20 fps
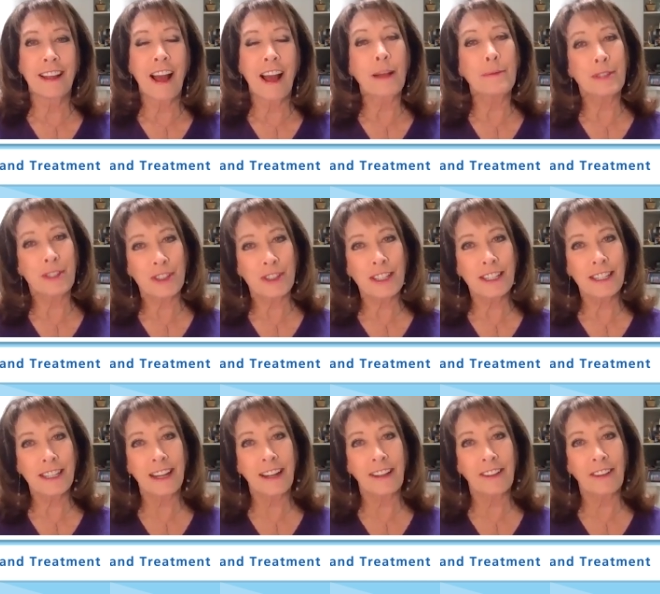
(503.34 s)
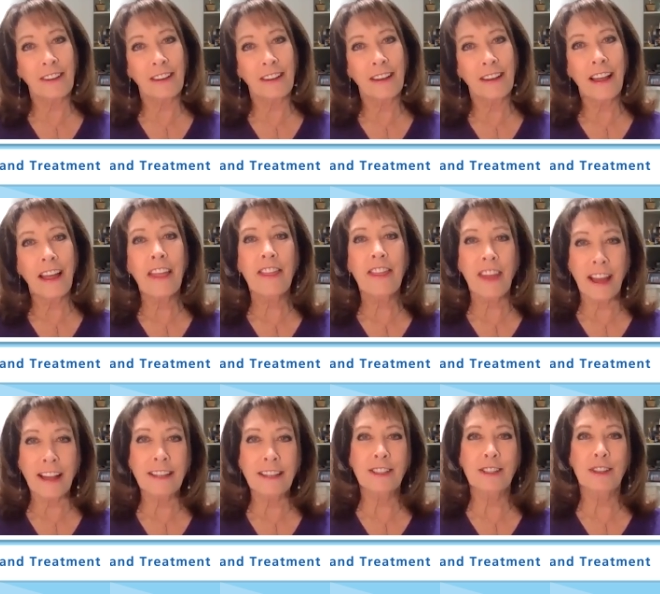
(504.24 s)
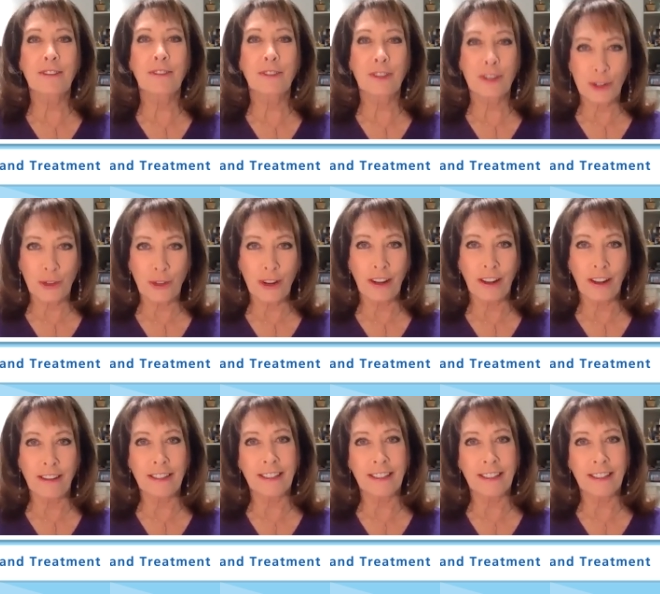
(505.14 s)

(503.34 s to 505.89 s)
I'm Susan Taylor. Thanks for joining